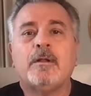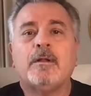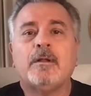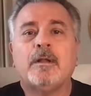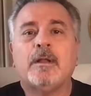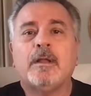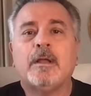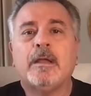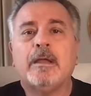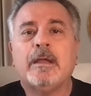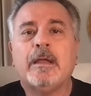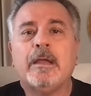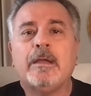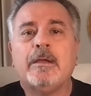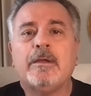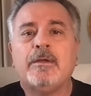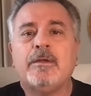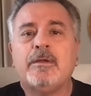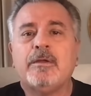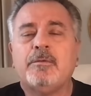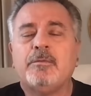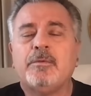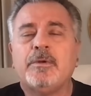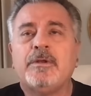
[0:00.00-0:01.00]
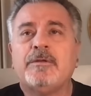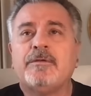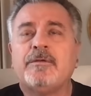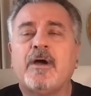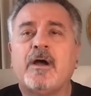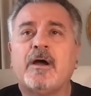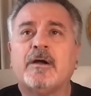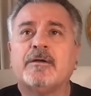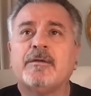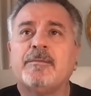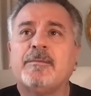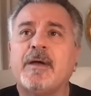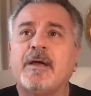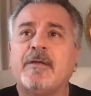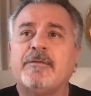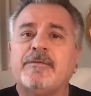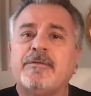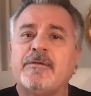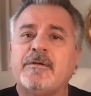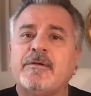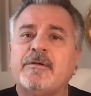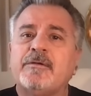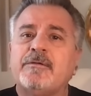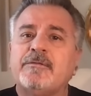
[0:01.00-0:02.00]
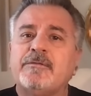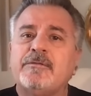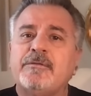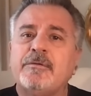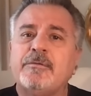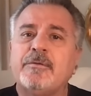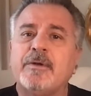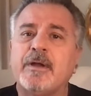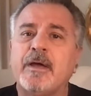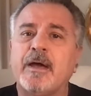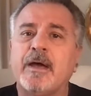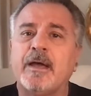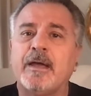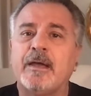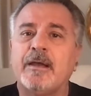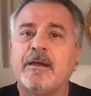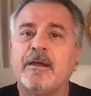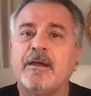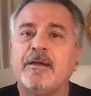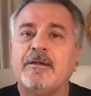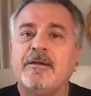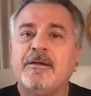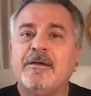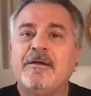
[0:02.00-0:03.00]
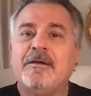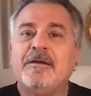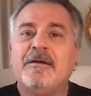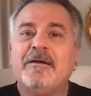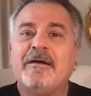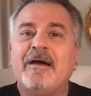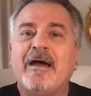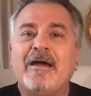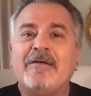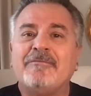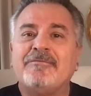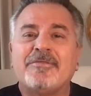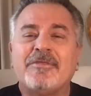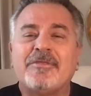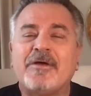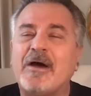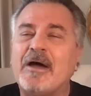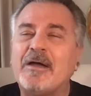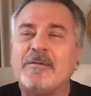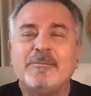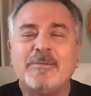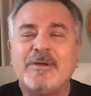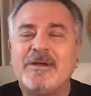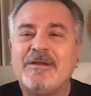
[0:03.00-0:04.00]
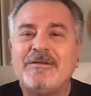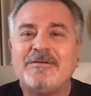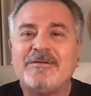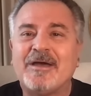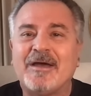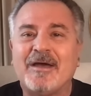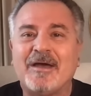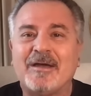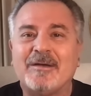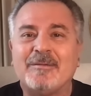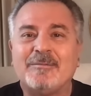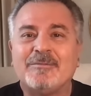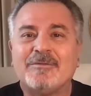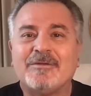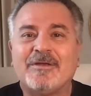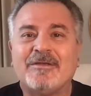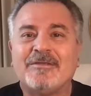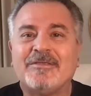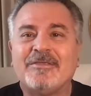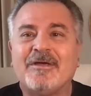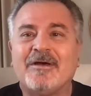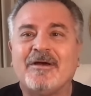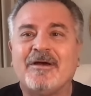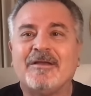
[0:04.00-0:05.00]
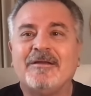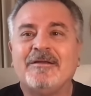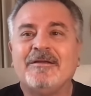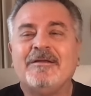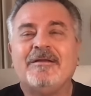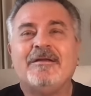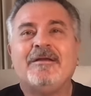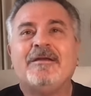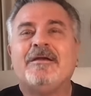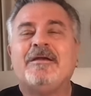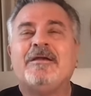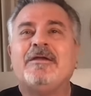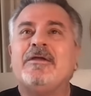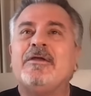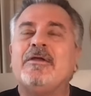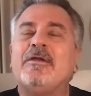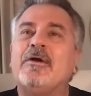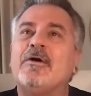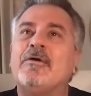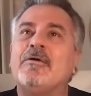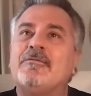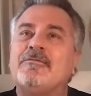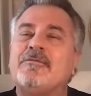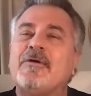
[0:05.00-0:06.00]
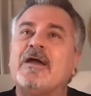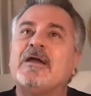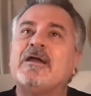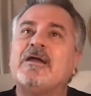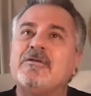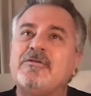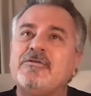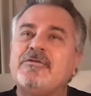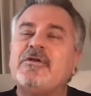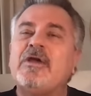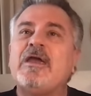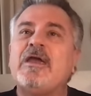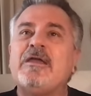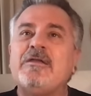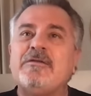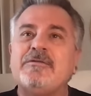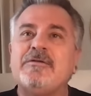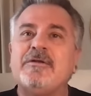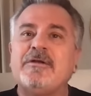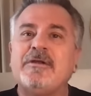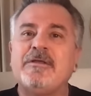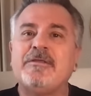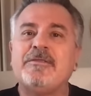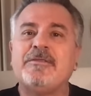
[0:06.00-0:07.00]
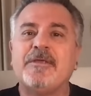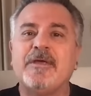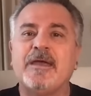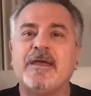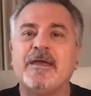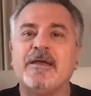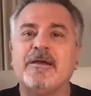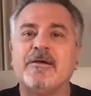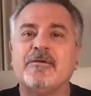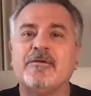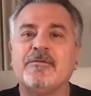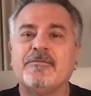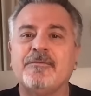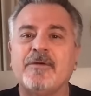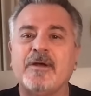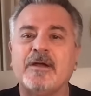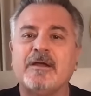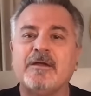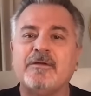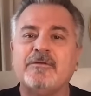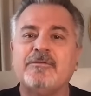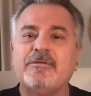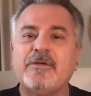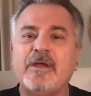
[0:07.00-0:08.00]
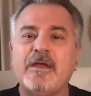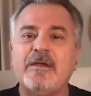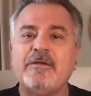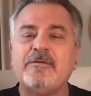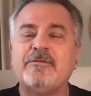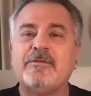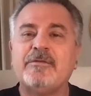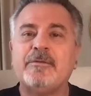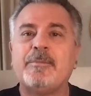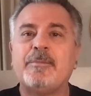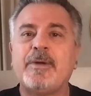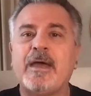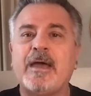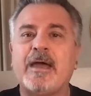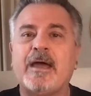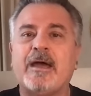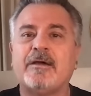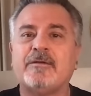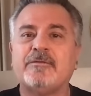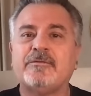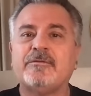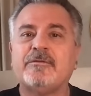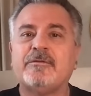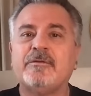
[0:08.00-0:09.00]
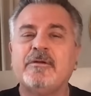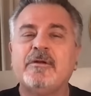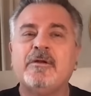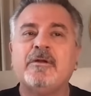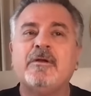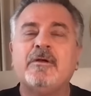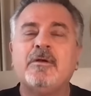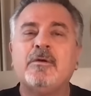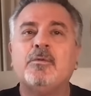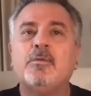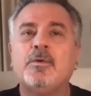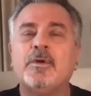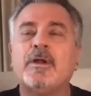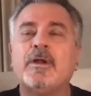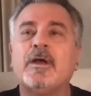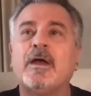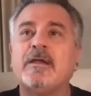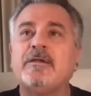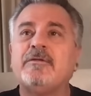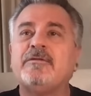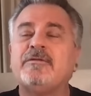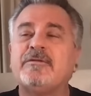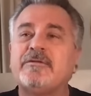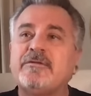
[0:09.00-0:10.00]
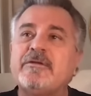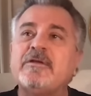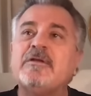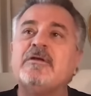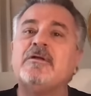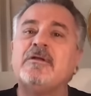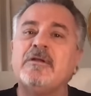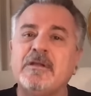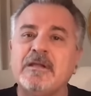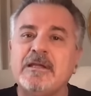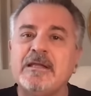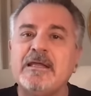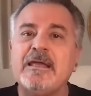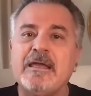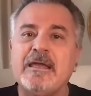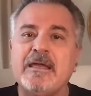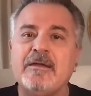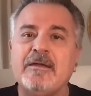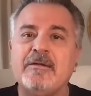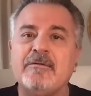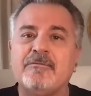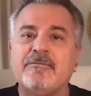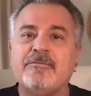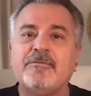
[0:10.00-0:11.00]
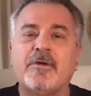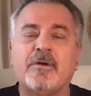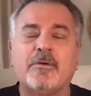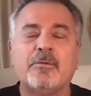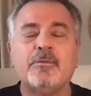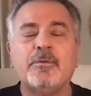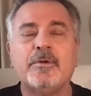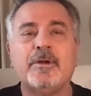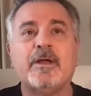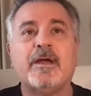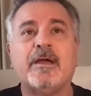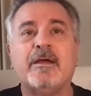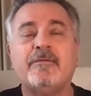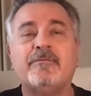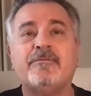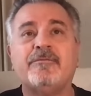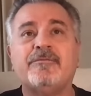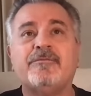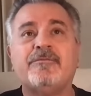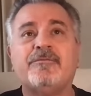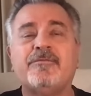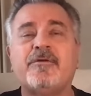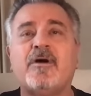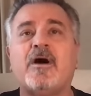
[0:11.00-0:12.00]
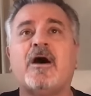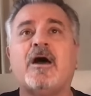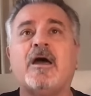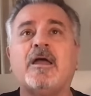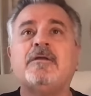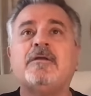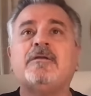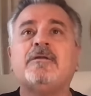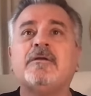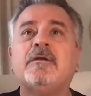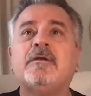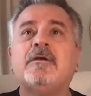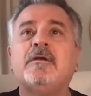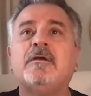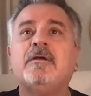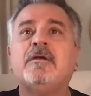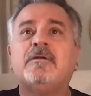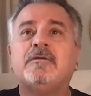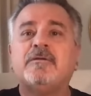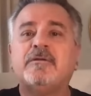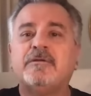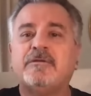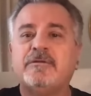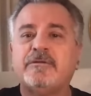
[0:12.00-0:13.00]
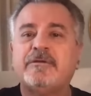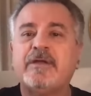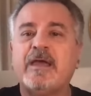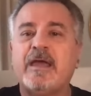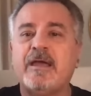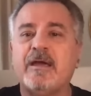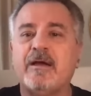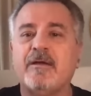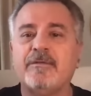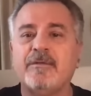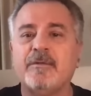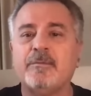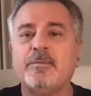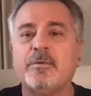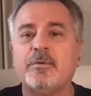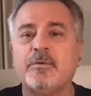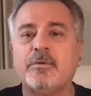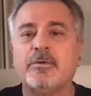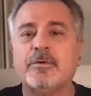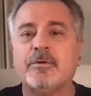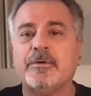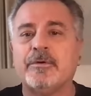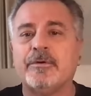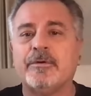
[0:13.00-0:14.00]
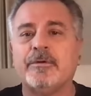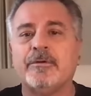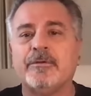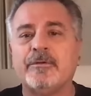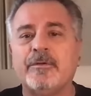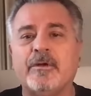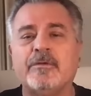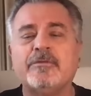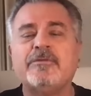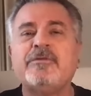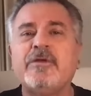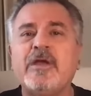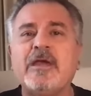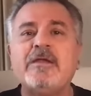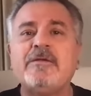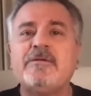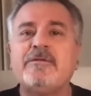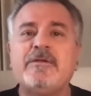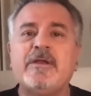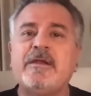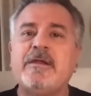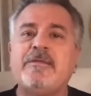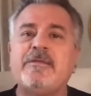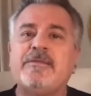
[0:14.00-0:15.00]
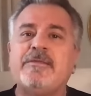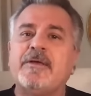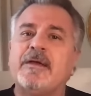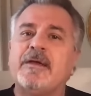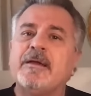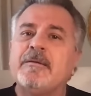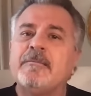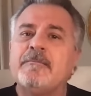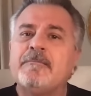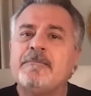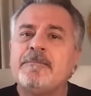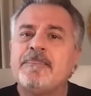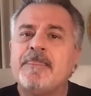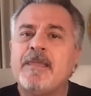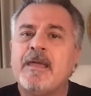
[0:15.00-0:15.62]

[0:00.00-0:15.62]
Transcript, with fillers: Well, we talked about this, you and I, and I, I've thought many times, I thought, you know, if I could change anything, or if I could change the past, would I still leave, or would I have fought to stay on the board, or, or changed anything?